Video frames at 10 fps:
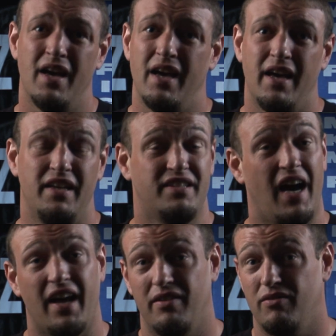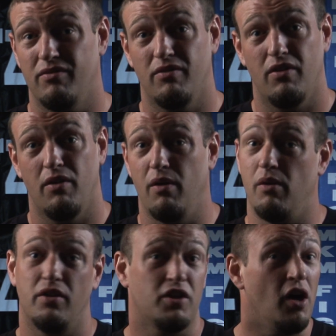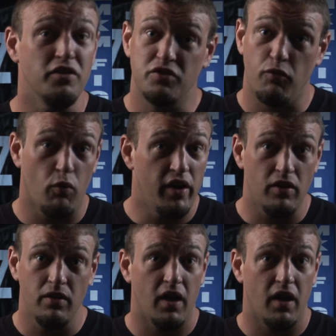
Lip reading: He's got tons of will.